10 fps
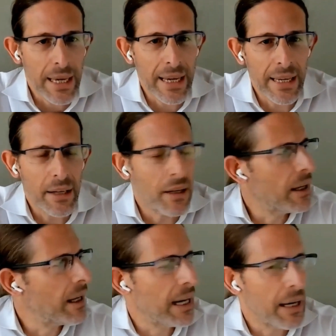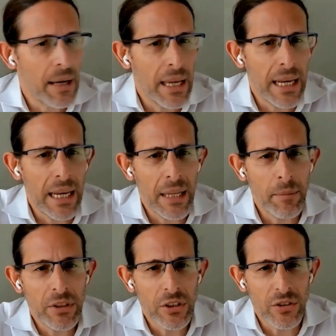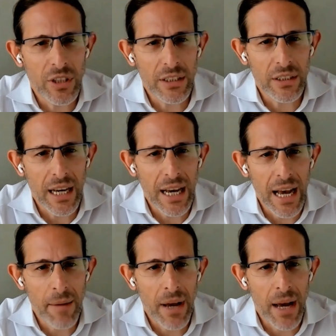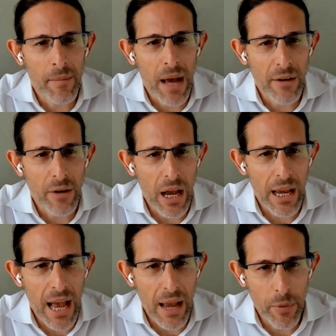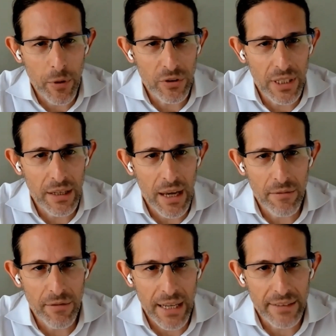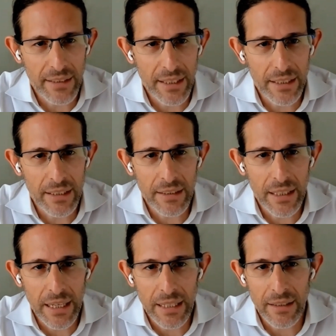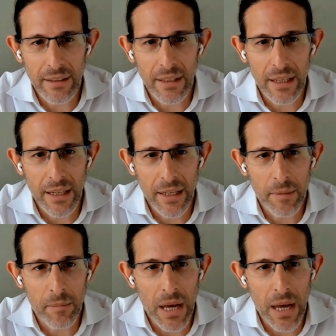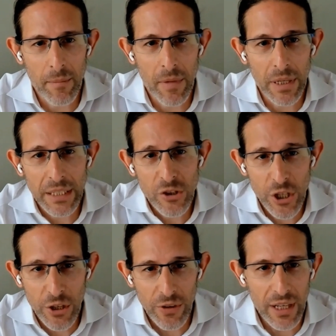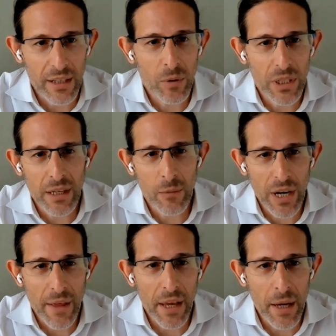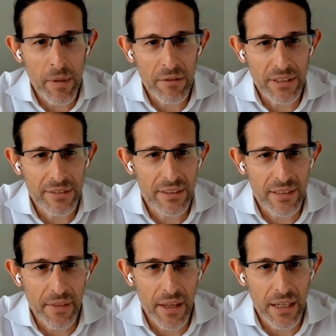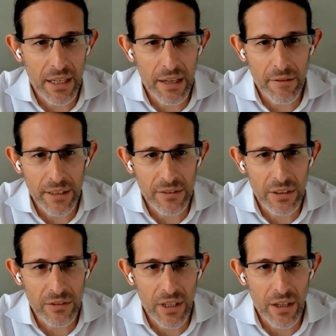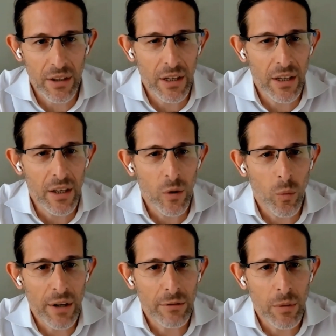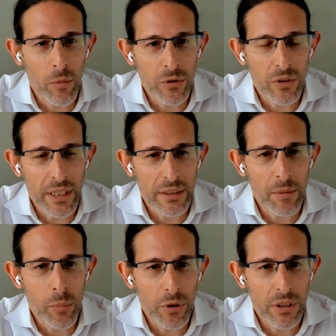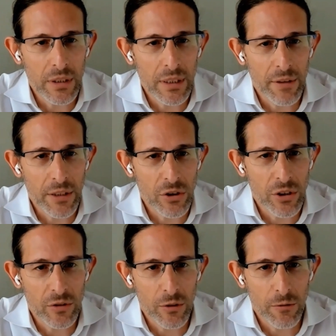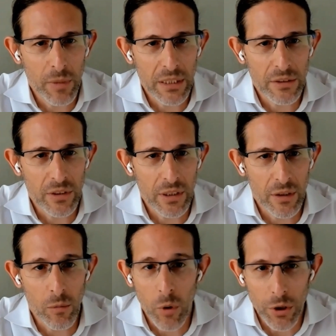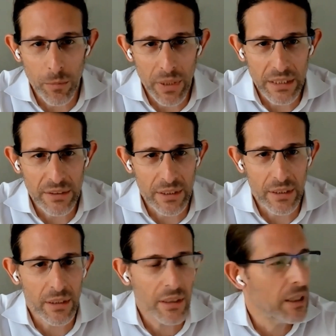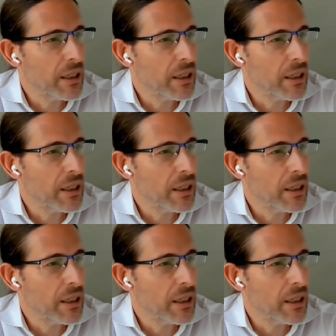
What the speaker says: And let me just start. I personally am vaccinated, and I'm in general, when I think about vaccines, I think vaccines are one of the most important inventions of medicine or modern medicine.